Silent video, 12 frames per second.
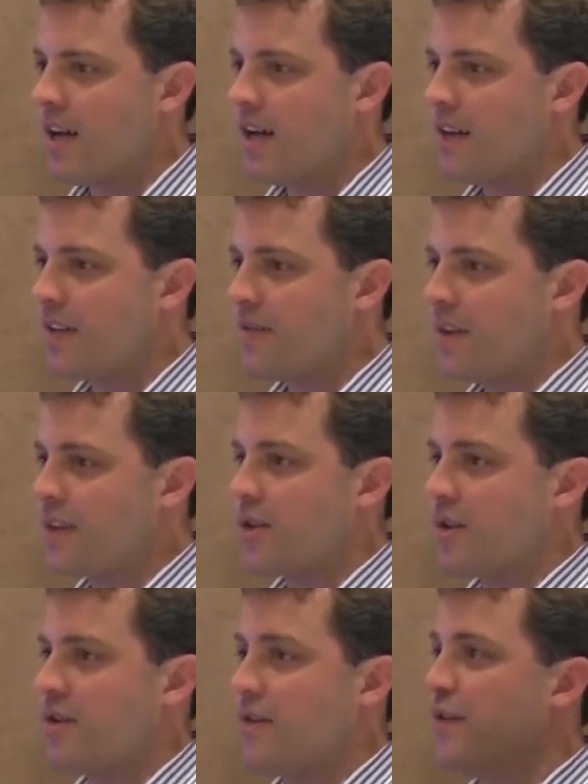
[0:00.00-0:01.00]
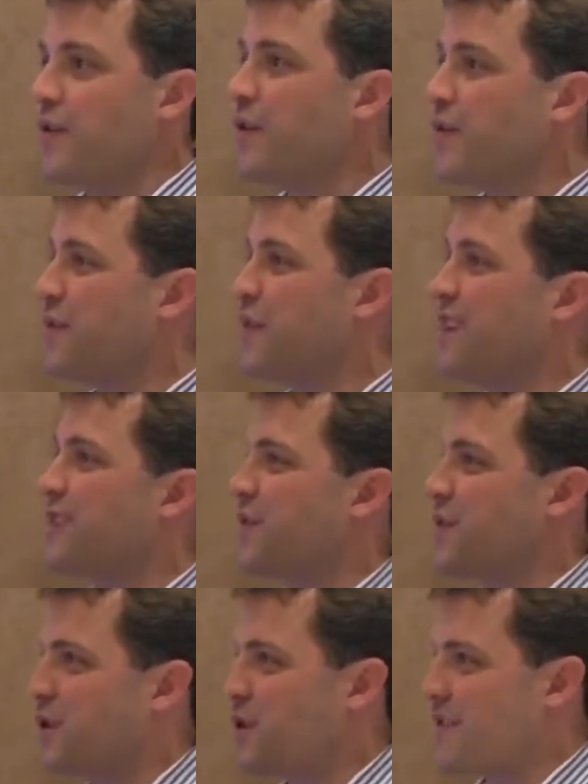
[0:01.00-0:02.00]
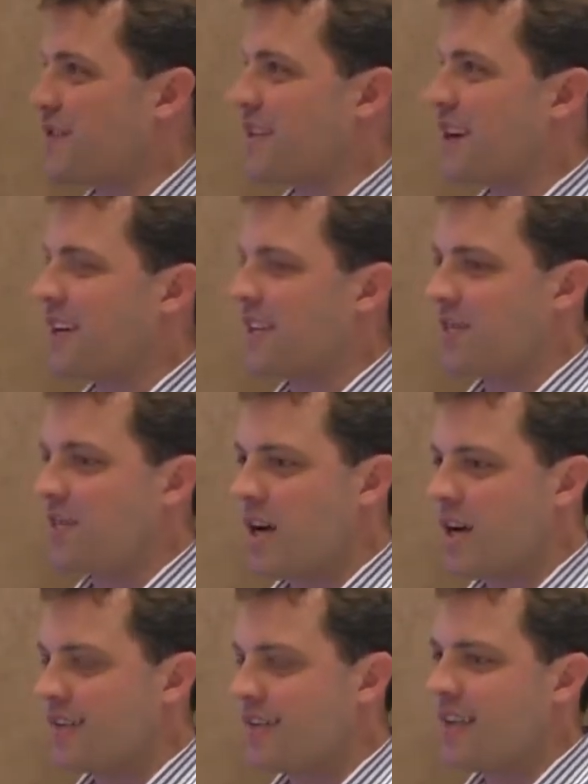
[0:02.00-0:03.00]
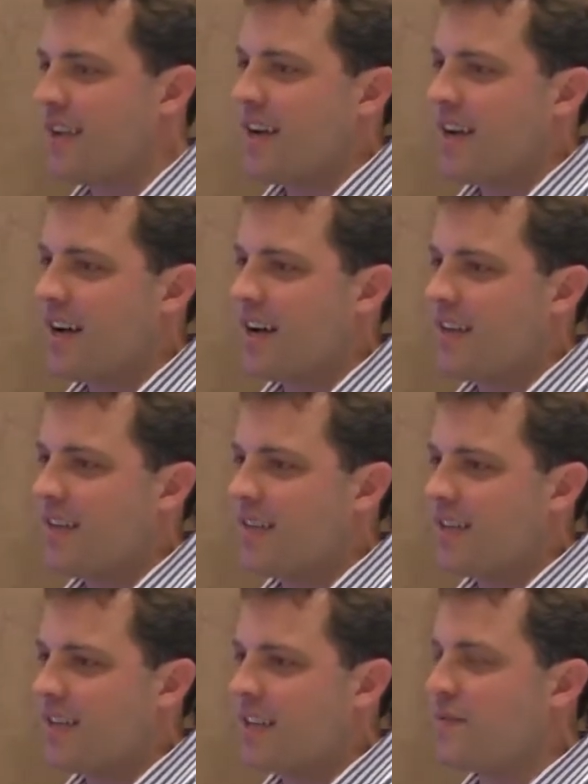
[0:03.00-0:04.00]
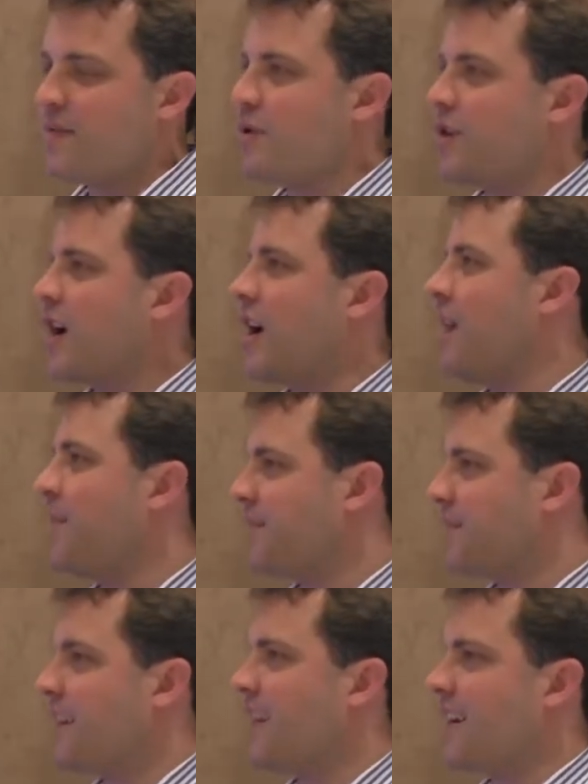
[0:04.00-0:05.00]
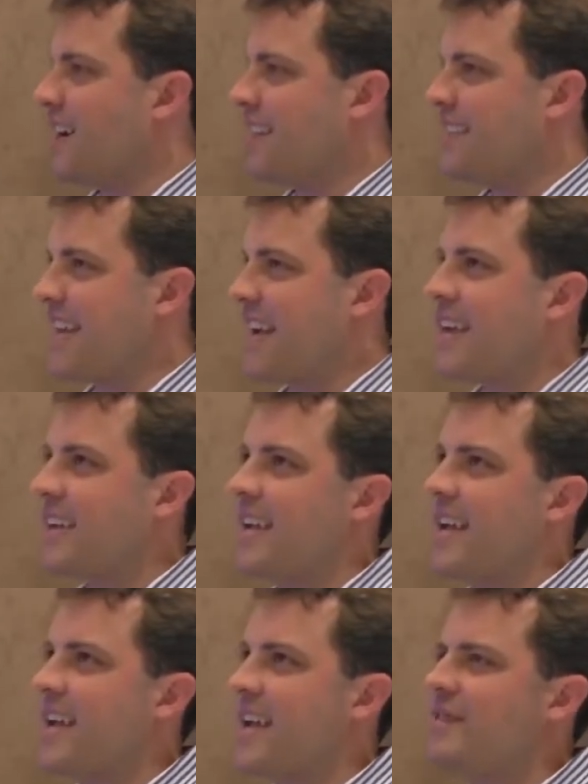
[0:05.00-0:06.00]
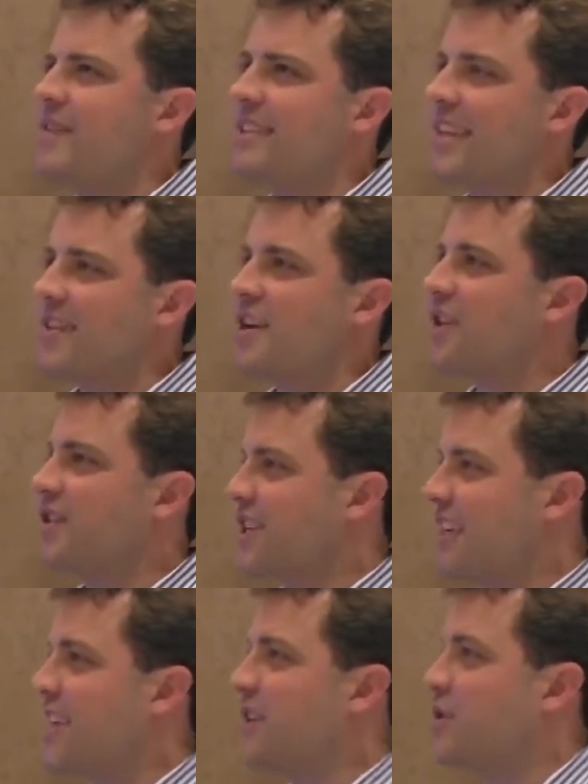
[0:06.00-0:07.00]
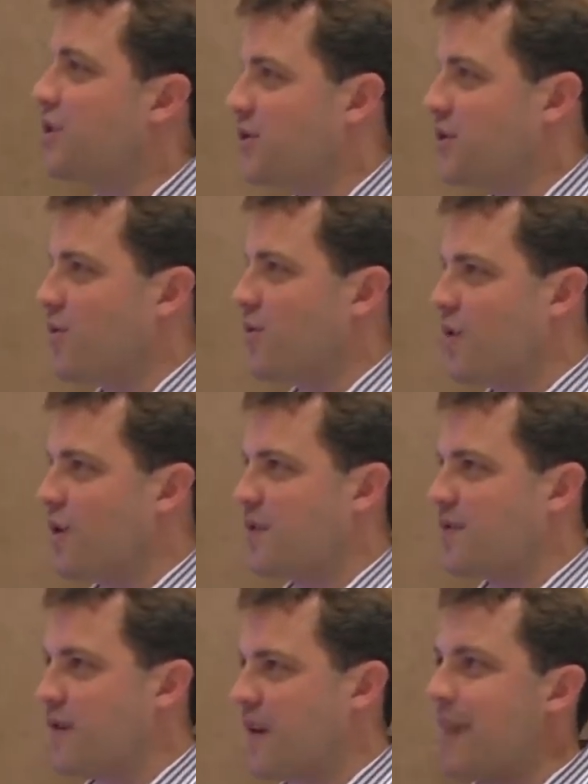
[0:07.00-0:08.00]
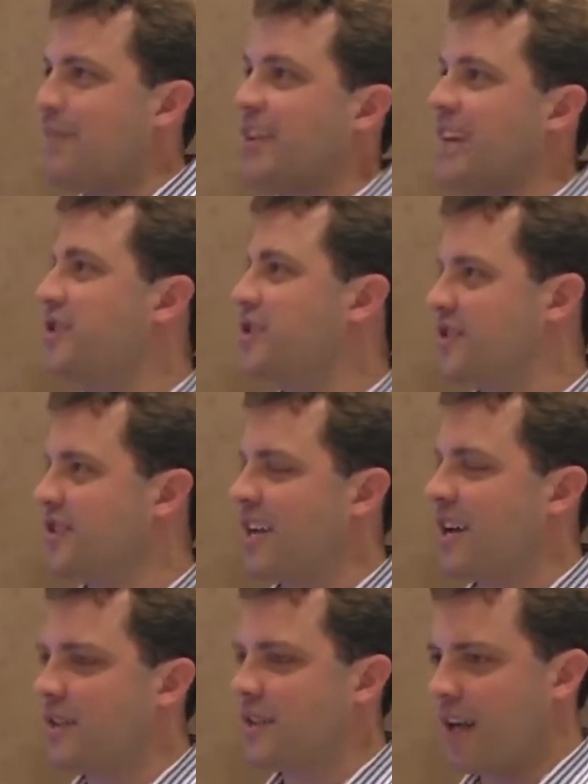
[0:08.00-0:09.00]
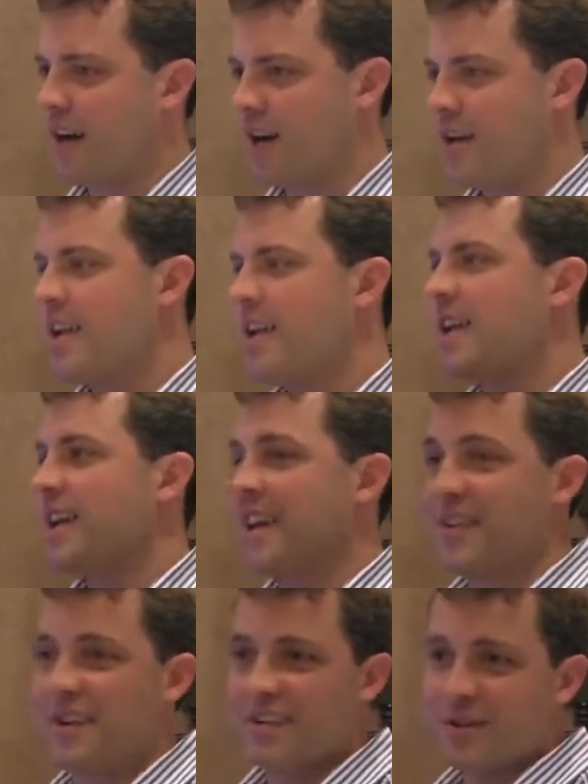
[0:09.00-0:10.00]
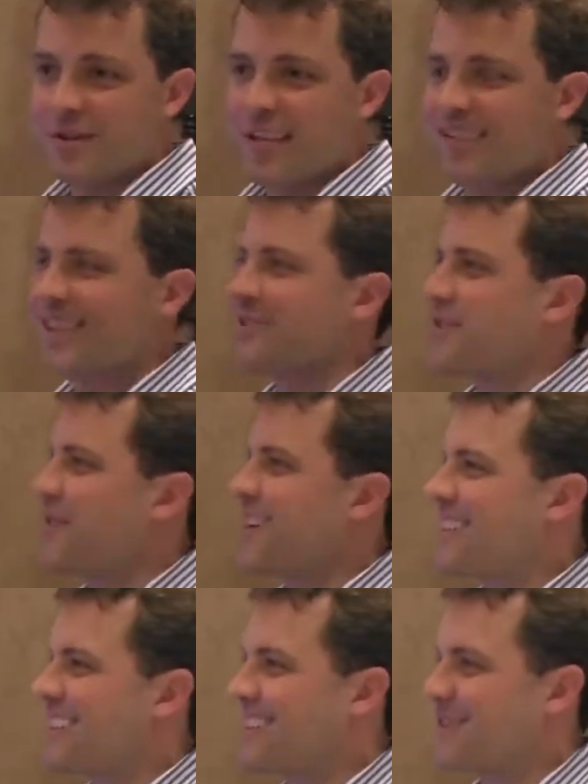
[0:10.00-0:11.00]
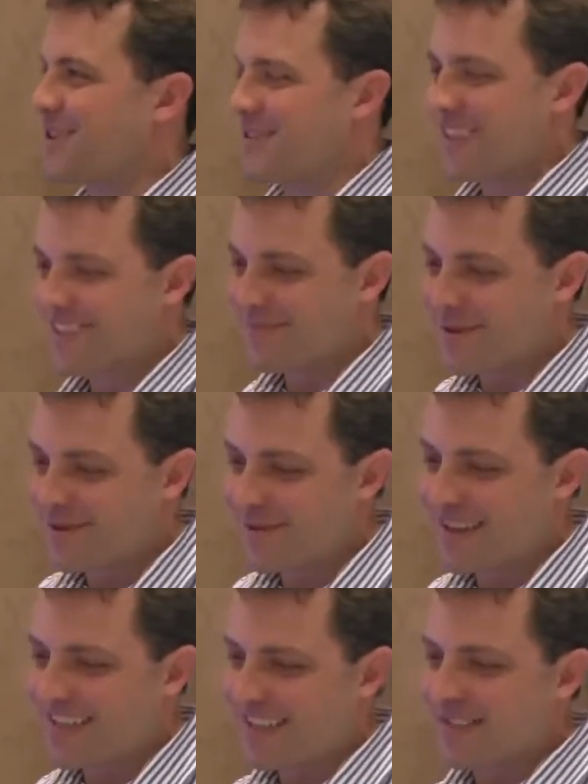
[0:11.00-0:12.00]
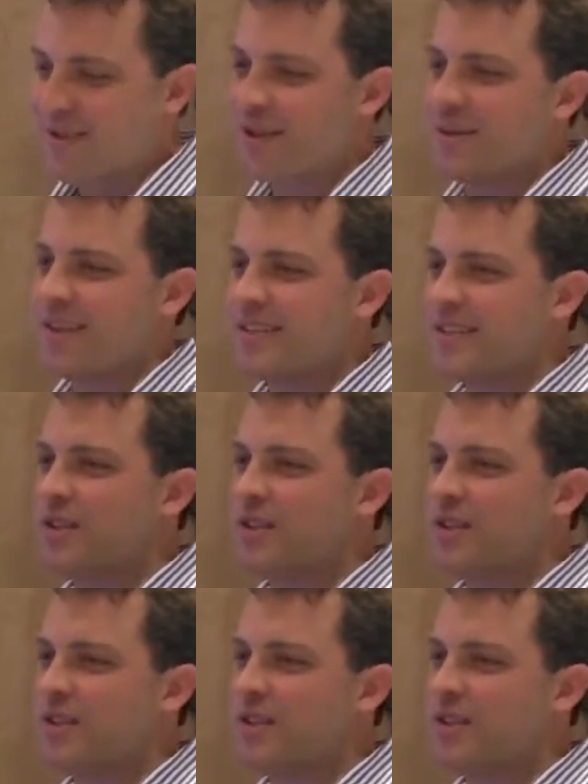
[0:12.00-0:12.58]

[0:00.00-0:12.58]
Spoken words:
They featured the full-fledged version of the Doc-in-the-Box in the Infocom AV Technology End User Awards for applications in healthcare. And their new tech is actually right next door to us, the booth right next door to us.